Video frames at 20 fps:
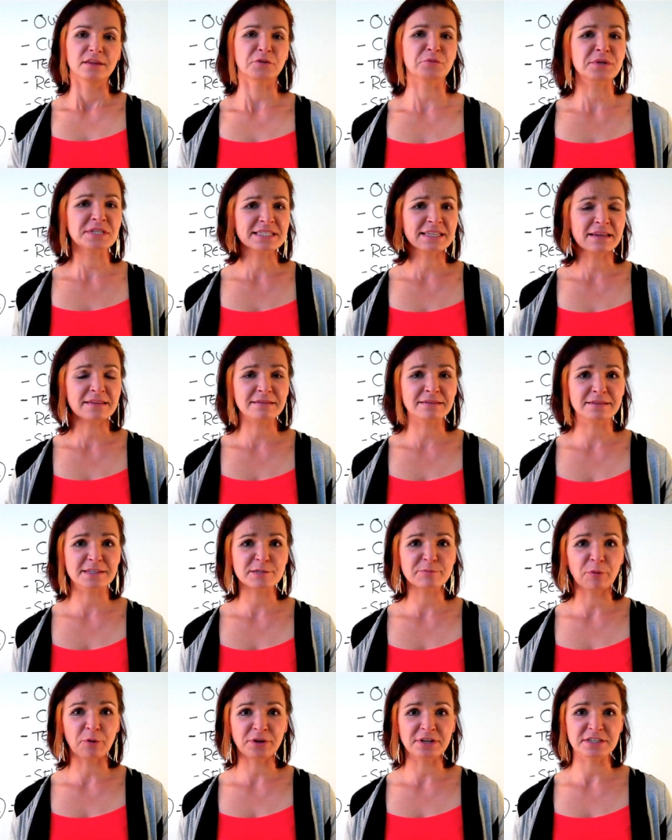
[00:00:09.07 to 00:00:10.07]
The reason I think
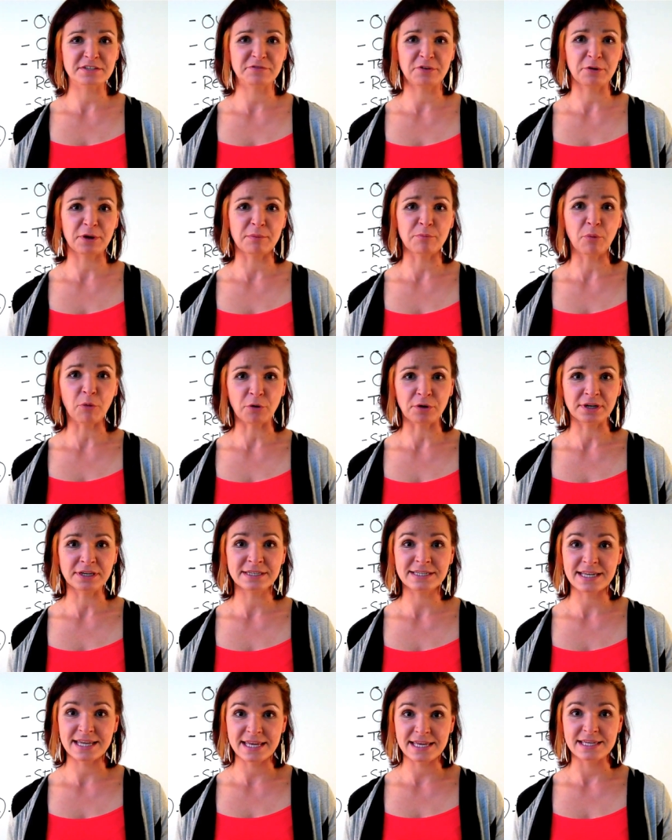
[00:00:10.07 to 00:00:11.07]
this point is very
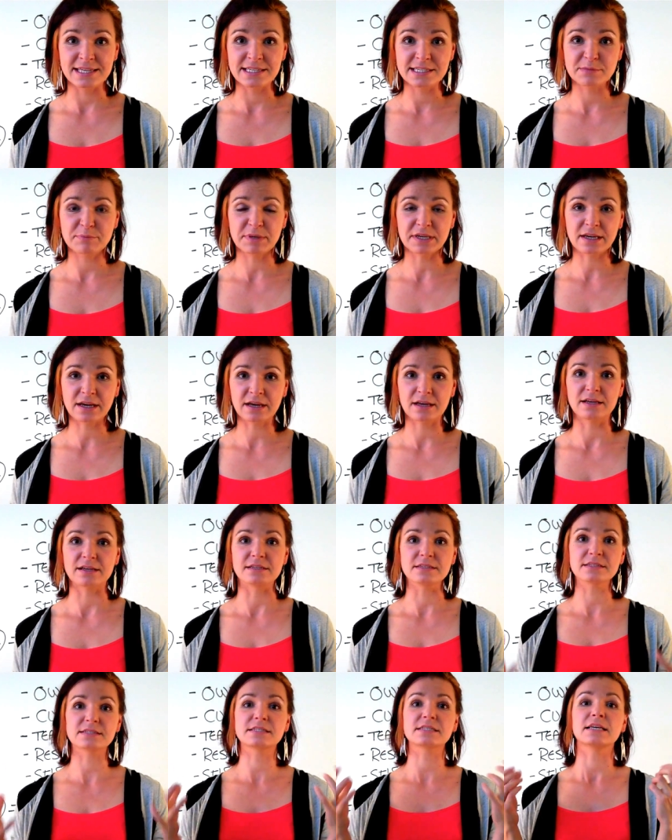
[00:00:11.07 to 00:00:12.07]
important is
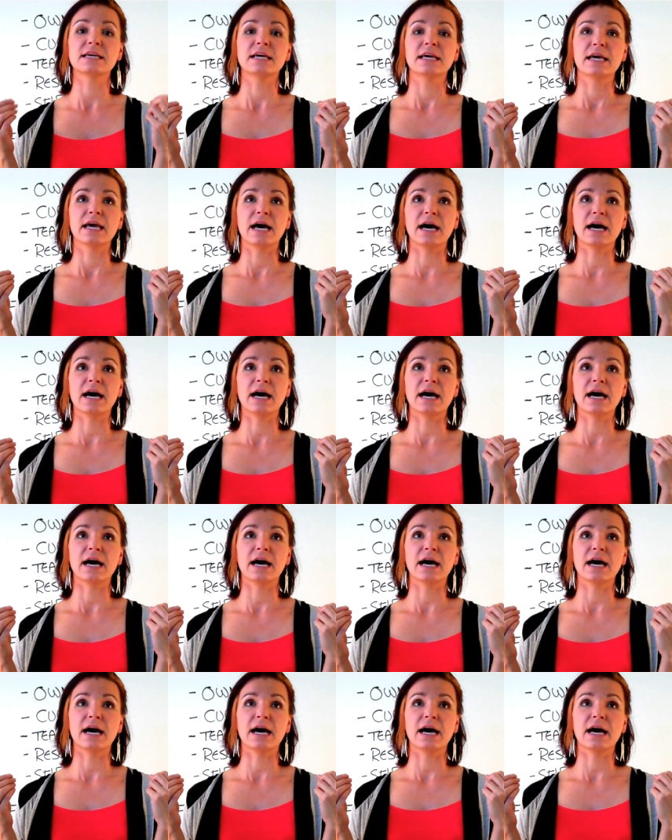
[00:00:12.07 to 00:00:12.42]
because